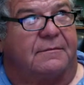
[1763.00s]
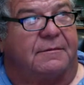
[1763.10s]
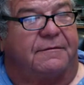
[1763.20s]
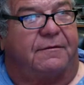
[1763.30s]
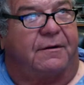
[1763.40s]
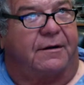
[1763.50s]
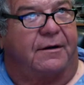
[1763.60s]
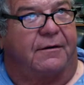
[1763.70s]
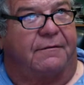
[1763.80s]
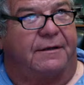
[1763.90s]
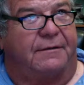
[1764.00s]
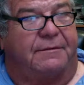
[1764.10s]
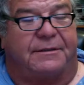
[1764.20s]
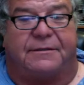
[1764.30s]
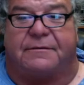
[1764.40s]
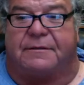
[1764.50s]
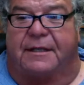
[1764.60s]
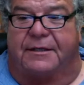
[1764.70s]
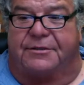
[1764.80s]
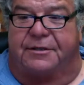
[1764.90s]
before COVID.
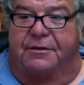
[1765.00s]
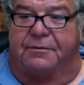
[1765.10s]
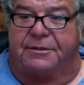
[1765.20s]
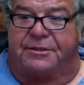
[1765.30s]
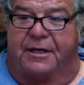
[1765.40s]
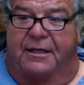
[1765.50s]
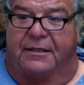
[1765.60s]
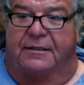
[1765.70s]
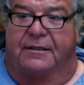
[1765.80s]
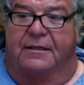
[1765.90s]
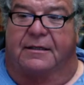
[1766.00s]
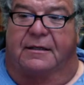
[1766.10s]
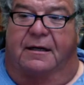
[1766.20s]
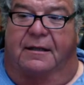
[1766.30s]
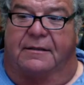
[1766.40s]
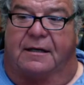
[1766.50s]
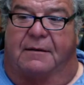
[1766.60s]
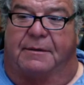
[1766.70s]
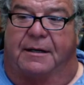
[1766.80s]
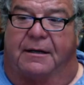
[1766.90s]
That show we shot on the
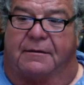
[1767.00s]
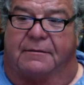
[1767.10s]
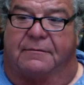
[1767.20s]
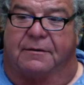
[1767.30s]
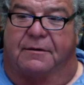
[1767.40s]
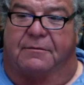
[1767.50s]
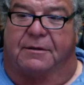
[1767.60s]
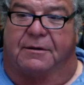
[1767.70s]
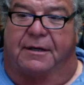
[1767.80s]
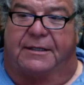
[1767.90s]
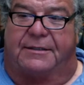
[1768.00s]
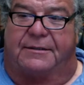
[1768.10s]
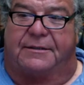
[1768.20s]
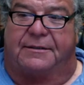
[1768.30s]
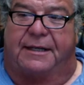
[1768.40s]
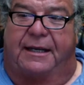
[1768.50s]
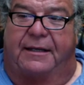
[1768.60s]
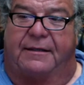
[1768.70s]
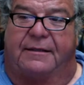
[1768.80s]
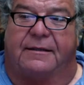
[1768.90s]
Tomahawk where we were on a
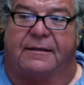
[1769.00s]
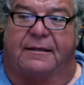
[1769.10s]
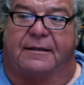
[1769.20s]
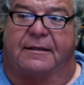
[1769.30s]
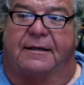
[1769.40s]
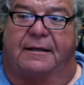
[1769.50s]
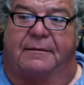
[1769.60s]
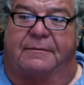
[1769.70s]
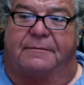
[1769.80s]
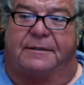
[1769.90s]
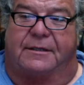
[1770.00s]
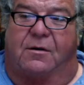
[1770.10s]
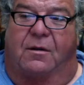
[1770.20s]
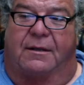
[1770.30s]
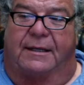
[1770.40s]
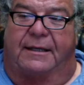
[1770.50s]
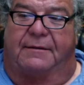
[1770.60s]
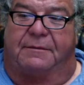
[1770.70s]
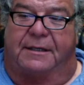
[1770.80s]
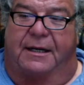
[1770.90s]
2-day to Colonet
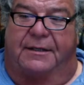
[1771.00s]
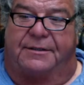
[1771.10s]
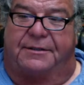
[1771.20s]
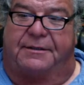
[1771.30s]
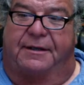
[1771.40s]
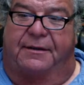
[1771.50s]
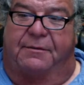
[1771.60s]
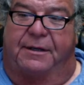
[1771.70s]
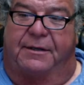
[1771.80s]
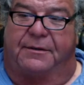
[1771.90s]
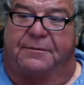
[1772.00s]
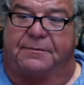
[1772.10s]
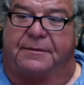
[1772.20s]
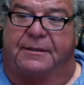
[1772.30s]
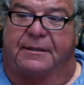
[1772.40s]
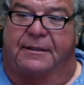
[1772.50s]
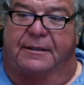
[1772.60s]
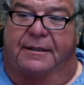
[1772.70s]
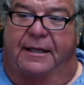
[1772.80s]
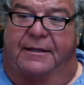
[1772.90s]
and we caught tuna on the way home.
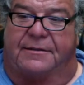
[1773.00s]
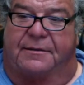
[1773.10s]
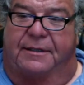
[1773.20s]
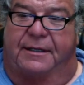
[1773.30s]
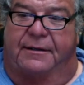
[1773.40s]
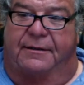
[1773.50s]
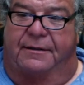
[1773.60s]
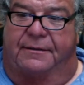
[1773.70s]
That is already aired.